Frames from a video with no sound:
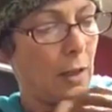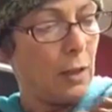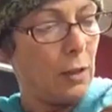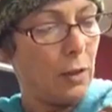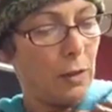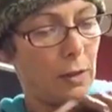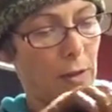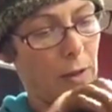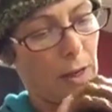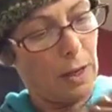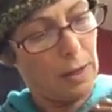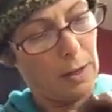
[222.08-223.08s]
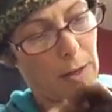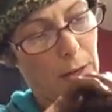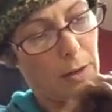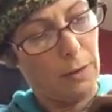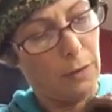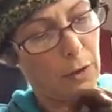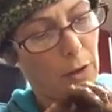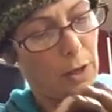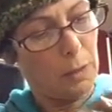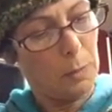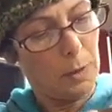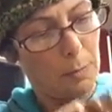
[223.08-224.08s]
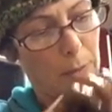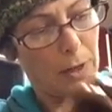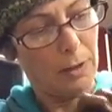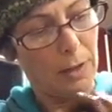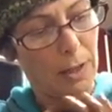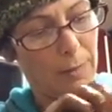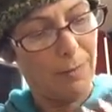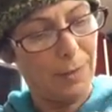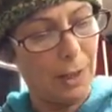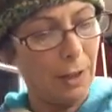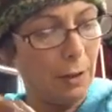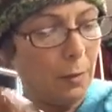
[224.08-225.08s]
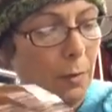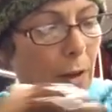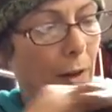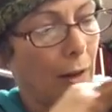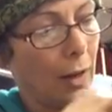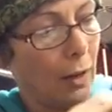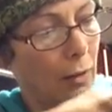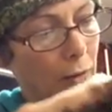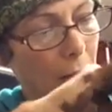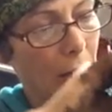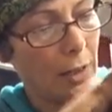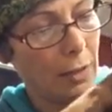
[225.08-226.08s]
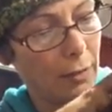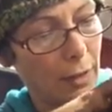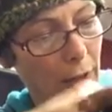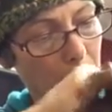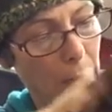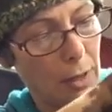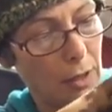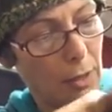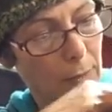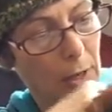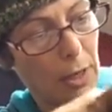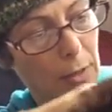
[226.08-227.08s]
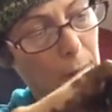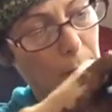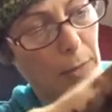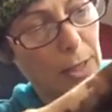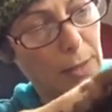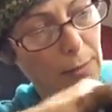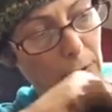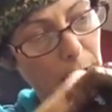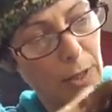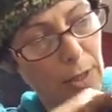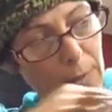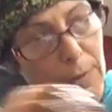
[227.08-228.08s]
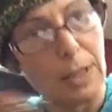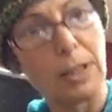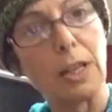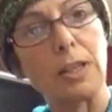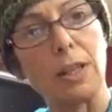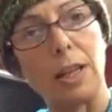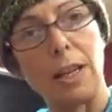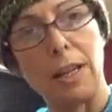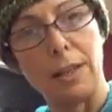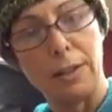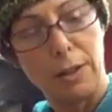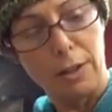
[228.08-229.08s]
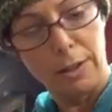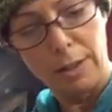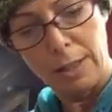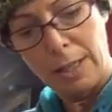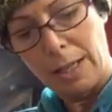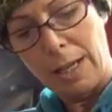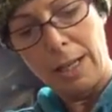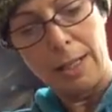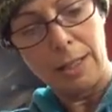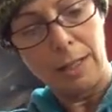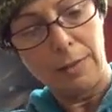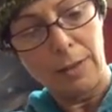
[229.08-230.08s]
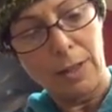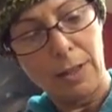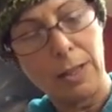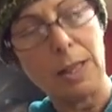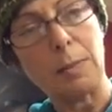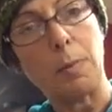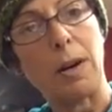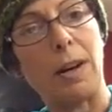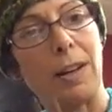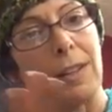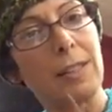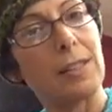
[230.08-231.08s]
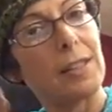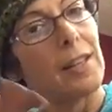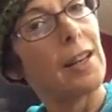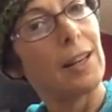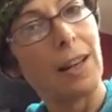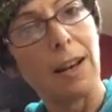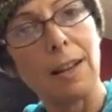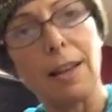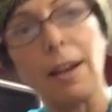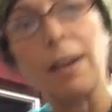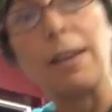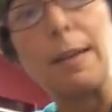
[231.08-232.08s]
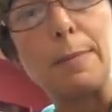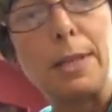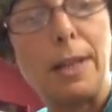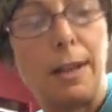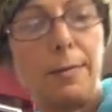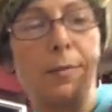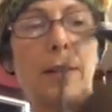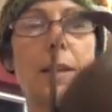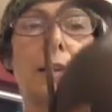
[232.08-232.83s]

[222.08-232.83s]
So I don't know if you noticed, but I'm barely, I don't touch it very much. I'm not messing with it. I'm not touching the handle. And even on this part, I just kind of get it there and then be done.